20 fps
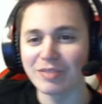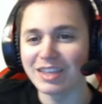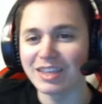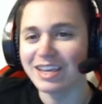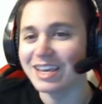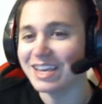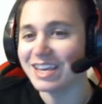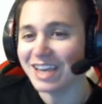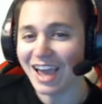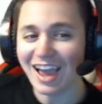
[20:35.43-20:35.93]

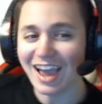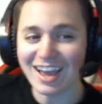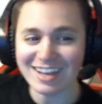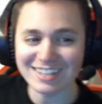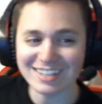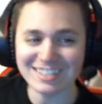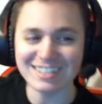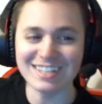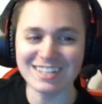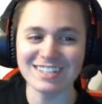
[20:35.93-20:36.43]
He
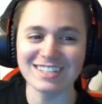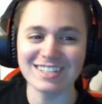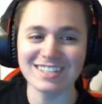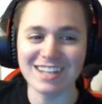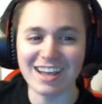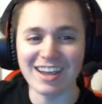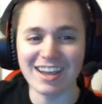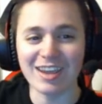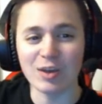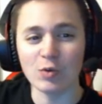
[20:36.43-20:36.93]
has this
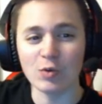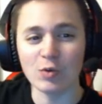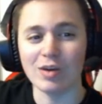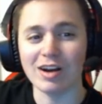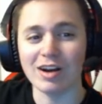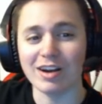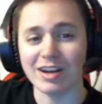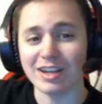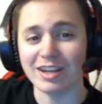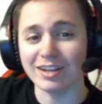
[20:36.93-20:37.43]
thing
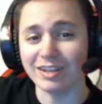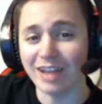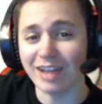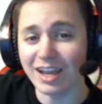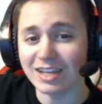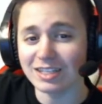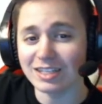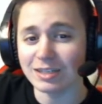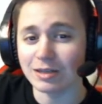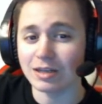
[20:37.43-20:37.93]
where he
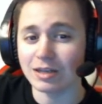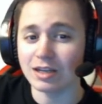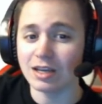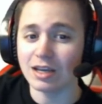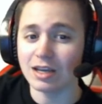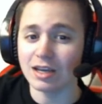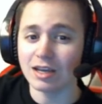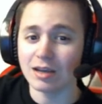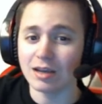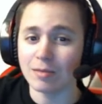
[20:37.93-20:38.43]
likes
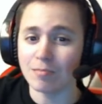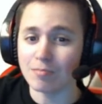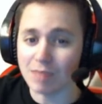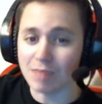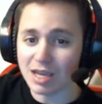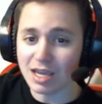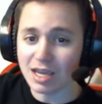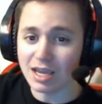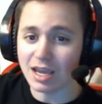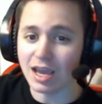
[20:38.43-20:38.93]

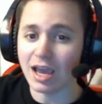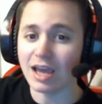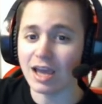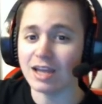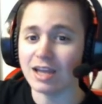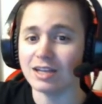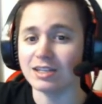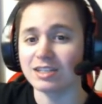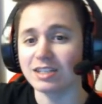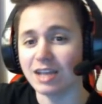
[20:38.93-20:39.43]
me
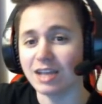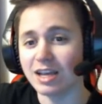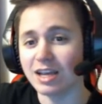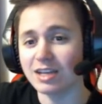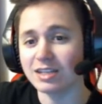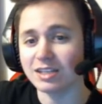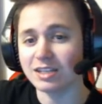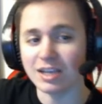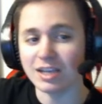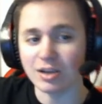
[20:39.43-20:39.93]
and
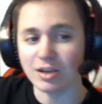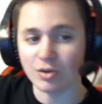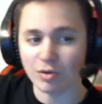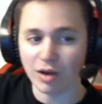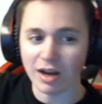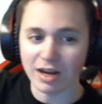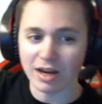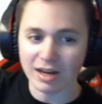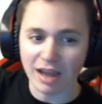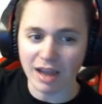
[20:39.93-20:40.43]
says he
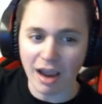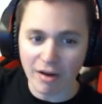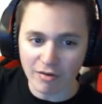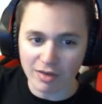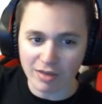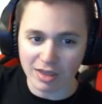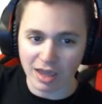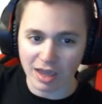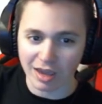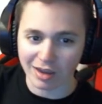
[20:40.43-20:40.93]
created
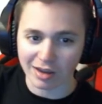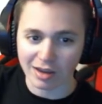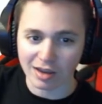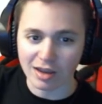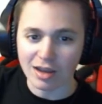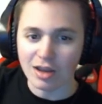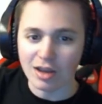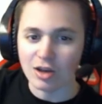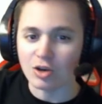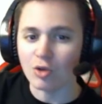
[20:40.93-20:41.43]
everything.
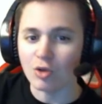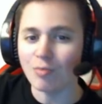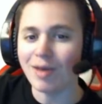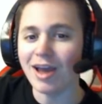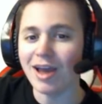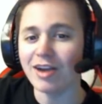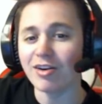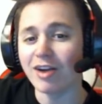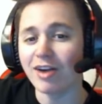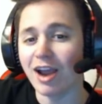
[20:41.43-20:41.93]
No
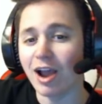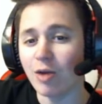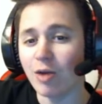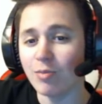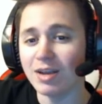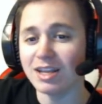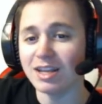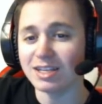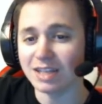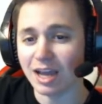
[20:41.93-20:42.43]
matter how
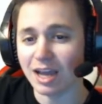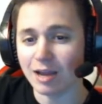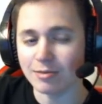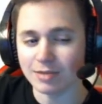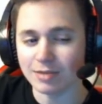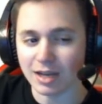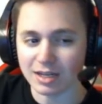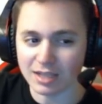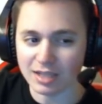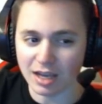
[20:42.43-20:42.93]
many times
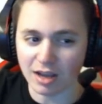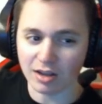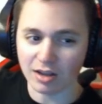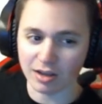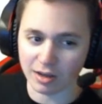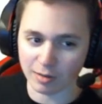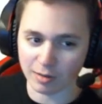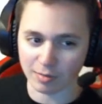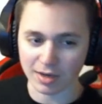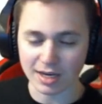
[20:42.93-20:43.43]
I tell
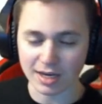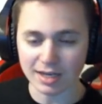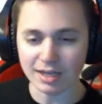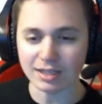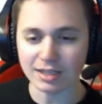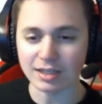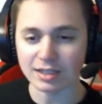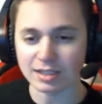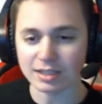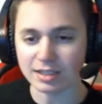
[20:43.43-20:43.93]
him, he
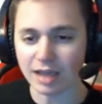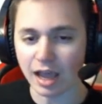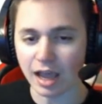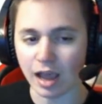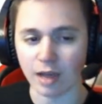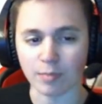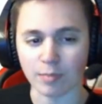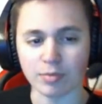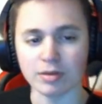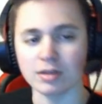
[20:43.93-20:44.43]
doesn't
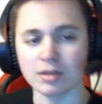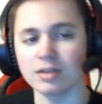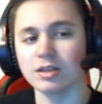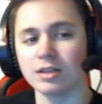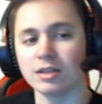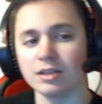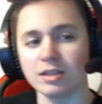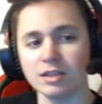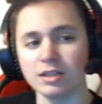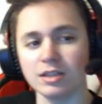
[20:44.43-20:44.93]
stop.
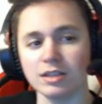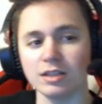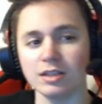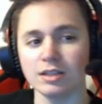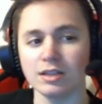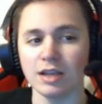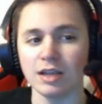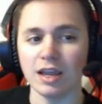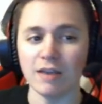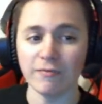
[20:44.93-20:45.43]

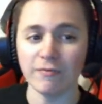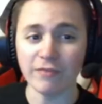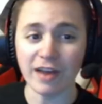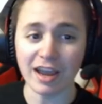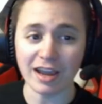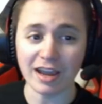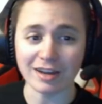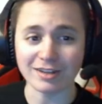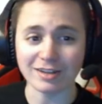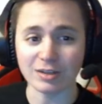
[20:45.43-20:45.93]
In
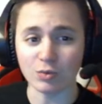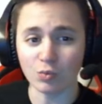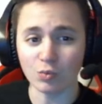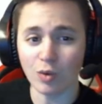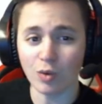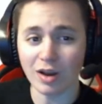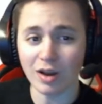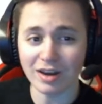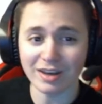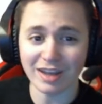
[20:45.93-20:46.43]
fact,
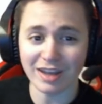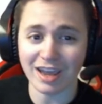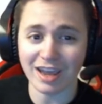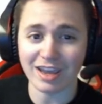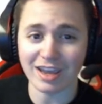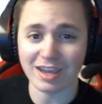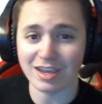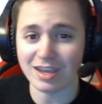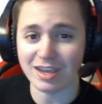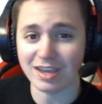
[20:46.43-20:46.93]
one
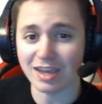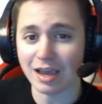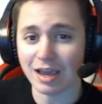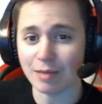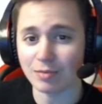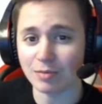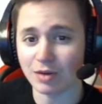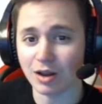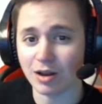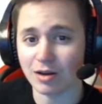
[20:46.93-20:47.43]
day he
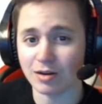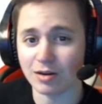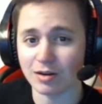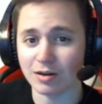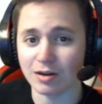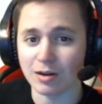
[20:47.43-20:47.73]
kept on